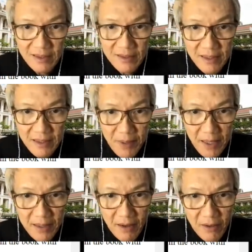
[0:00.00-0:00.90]

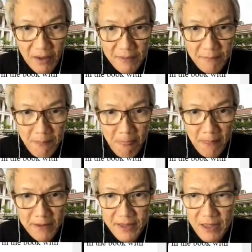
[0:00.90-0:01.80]
Depend on
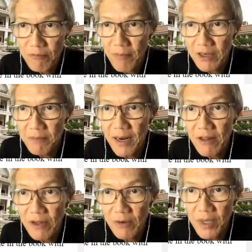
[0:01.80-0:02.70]
this
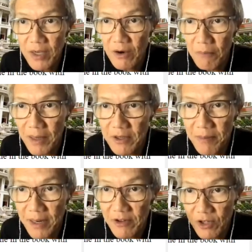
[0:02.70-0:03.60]
multiplexer we call
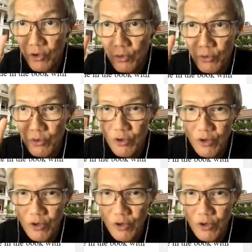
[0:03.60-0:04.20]
multiplexer 2,